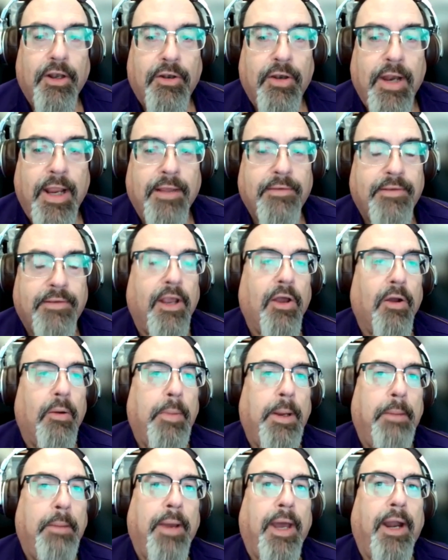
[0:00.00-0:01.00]
is he going to
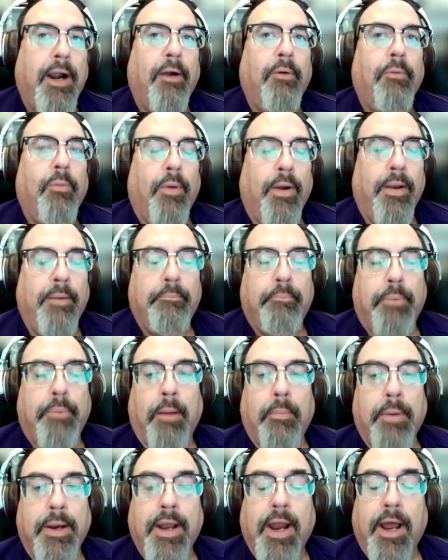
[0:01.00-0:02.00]
be better? Well,
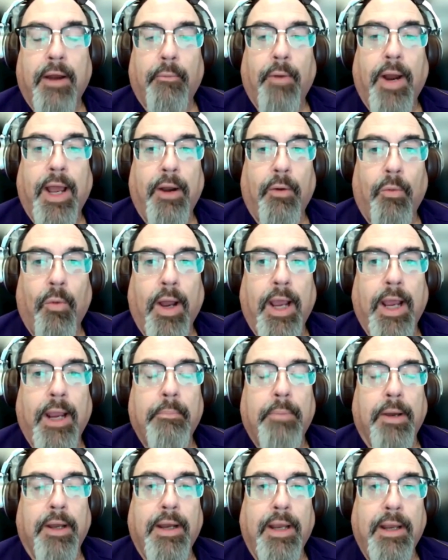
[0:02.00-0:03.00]
probably not right away,
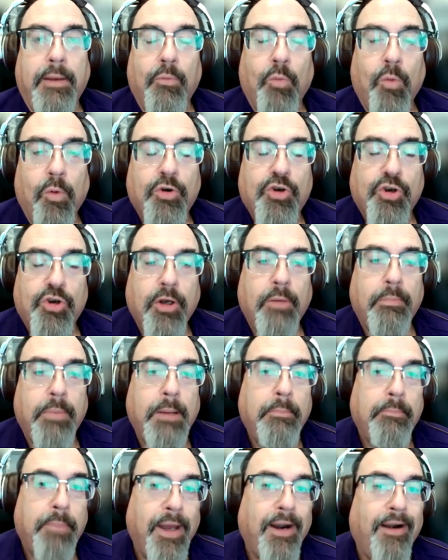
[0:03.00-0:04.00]
but he should
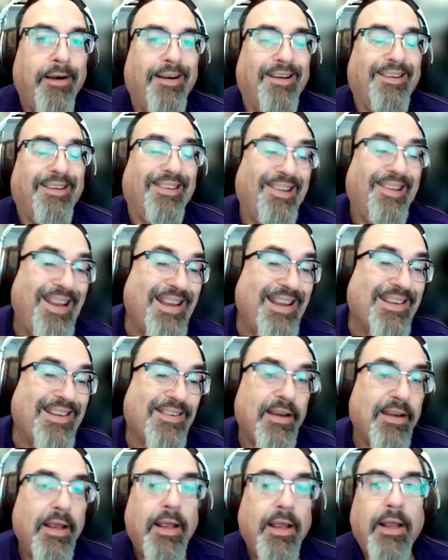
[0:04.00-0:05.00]
be better at
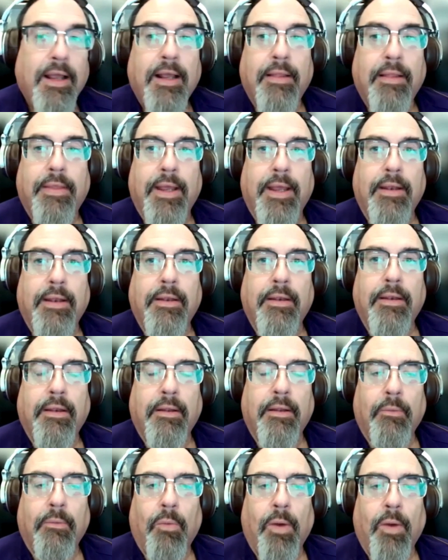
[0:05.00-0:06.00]
least
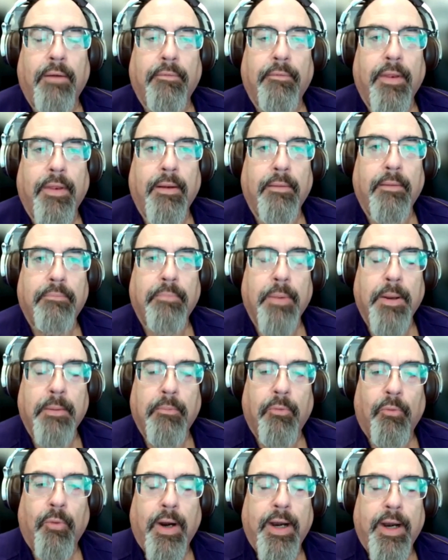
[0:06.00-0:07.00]
than whatever they've been
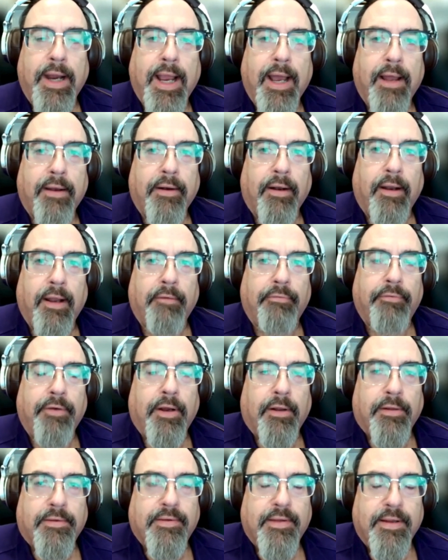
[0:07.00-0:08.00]
running out in the left
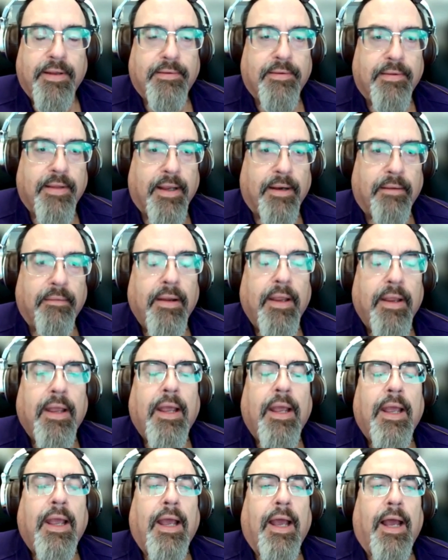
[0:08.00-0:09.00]
field since then.
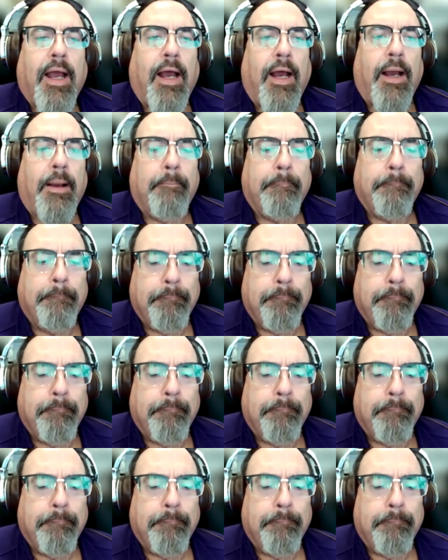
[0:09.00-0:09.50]
Uh,